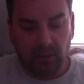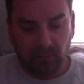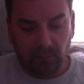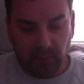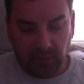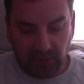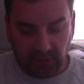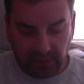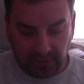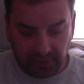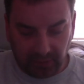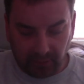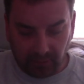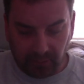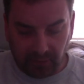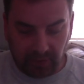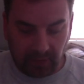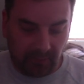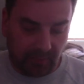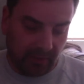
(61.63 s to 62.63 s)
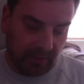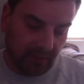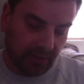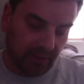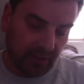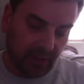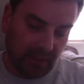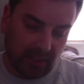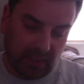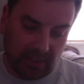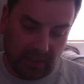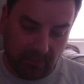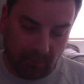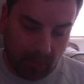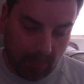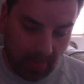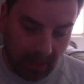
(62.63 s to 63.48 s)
Blizzard P P C.